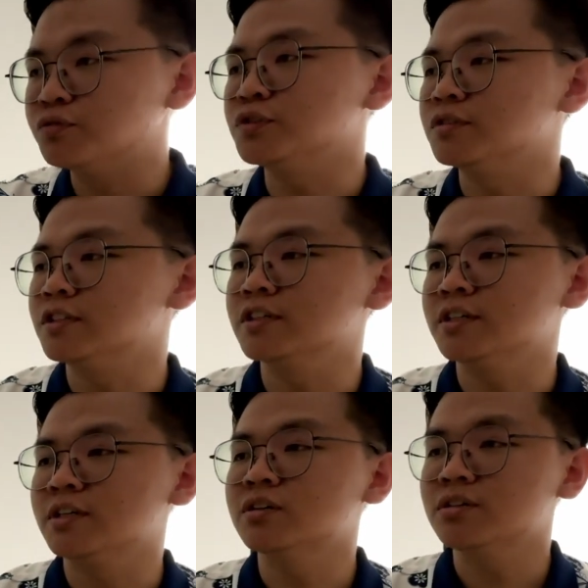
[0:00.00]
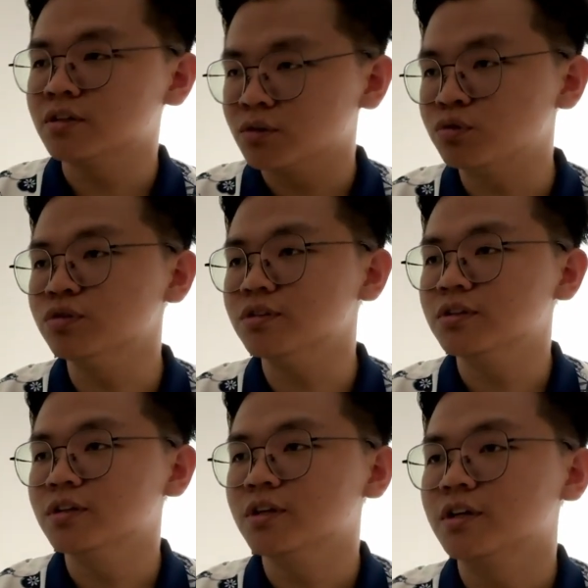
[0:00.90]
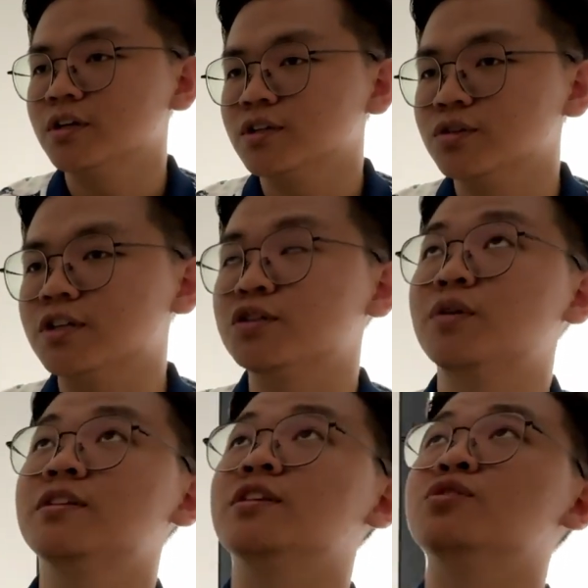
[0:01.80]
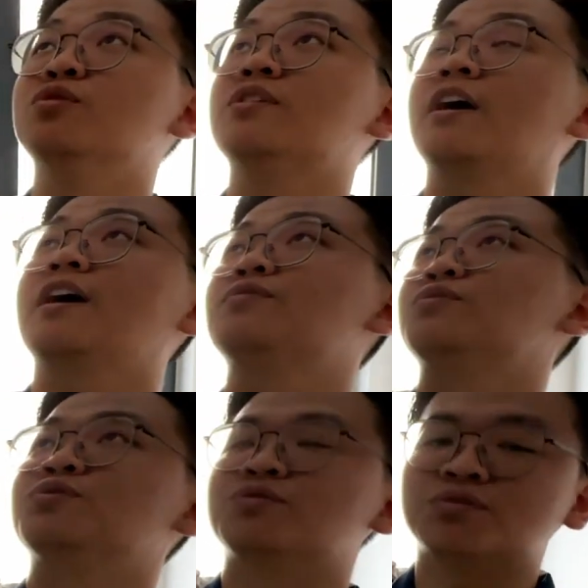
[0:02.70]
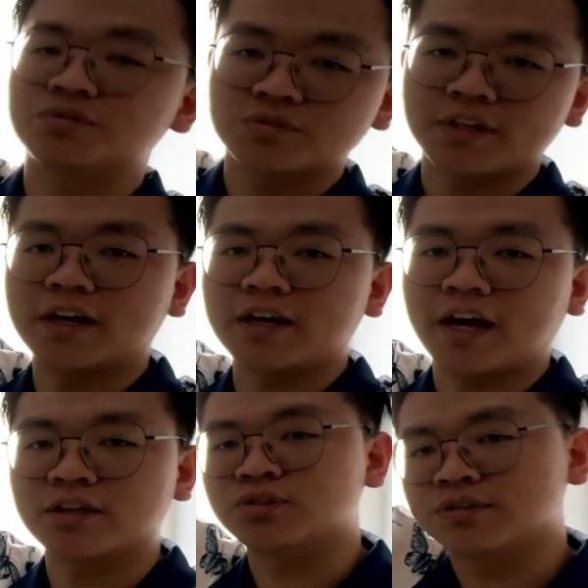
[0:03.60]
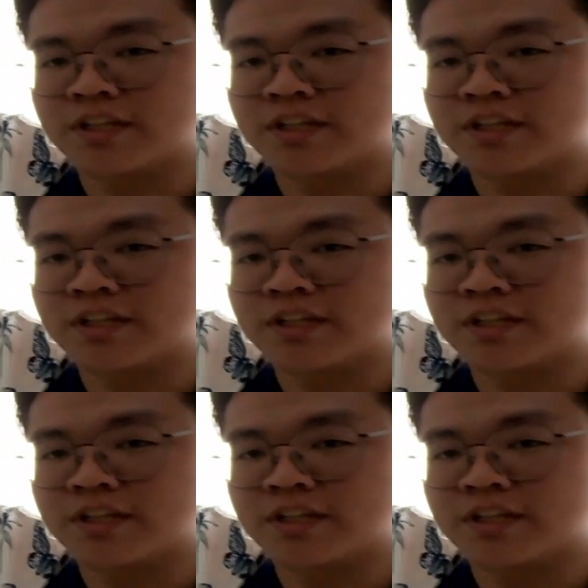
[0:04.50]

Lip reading: filter hood, so that's why they don't have to like exhaust